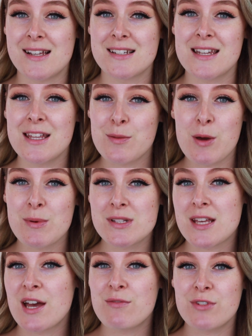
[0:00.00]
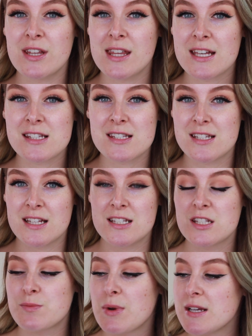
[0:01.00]
and at the moment I'm really into
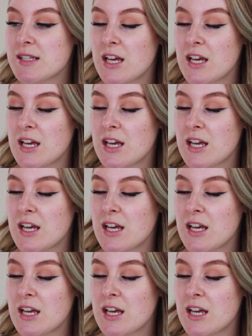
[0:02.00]
setting sprays.